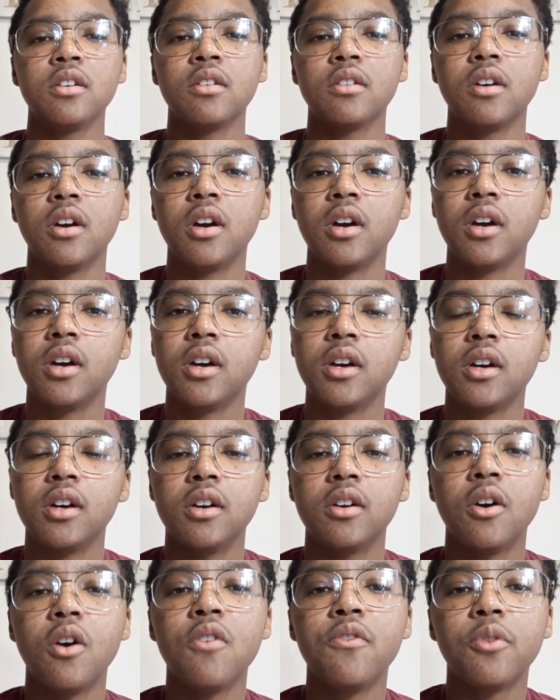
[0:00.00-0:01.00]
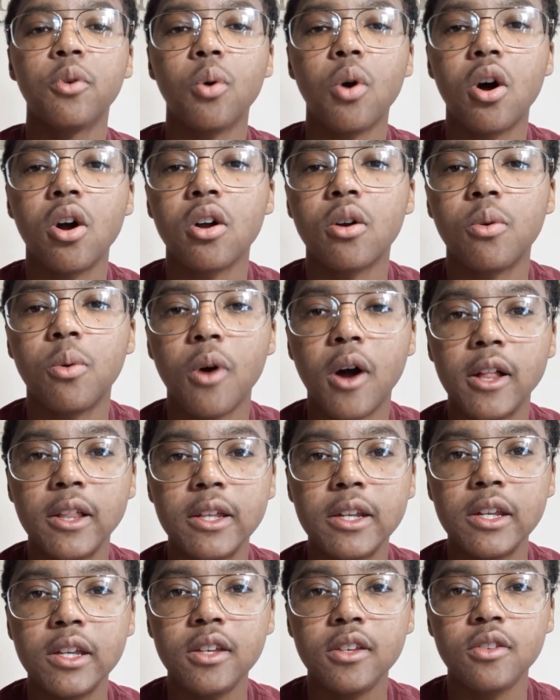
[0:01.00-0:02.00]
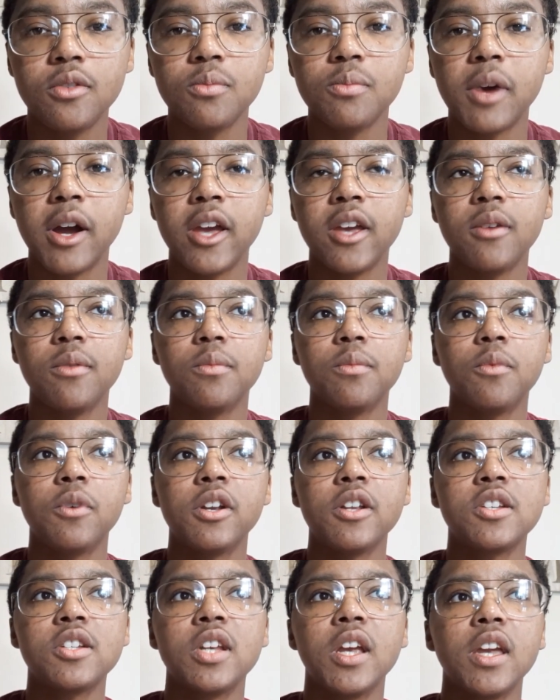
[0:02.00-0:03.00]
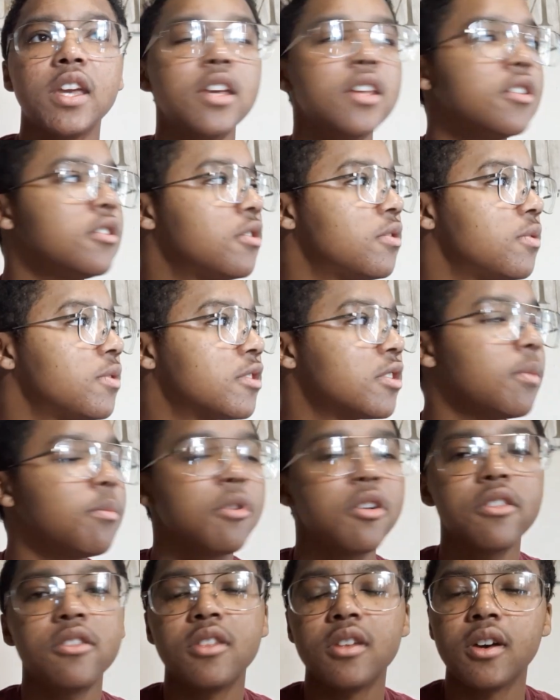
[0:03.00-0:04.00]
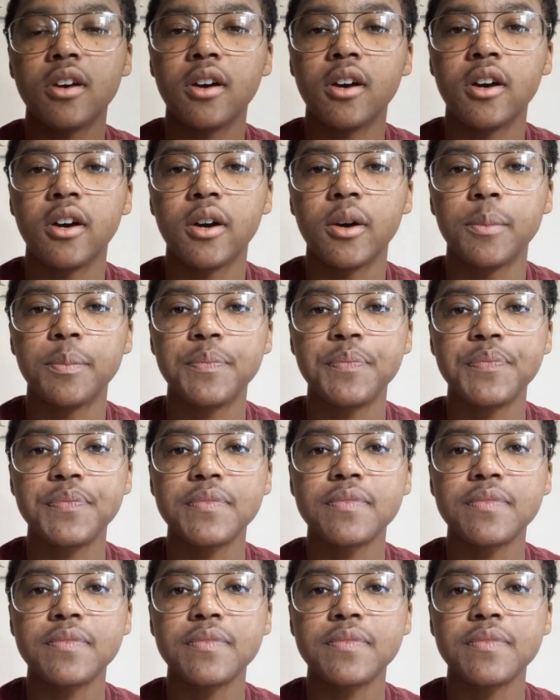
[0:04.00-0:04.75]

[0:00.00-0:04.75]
overall quality, you might want to check into some of the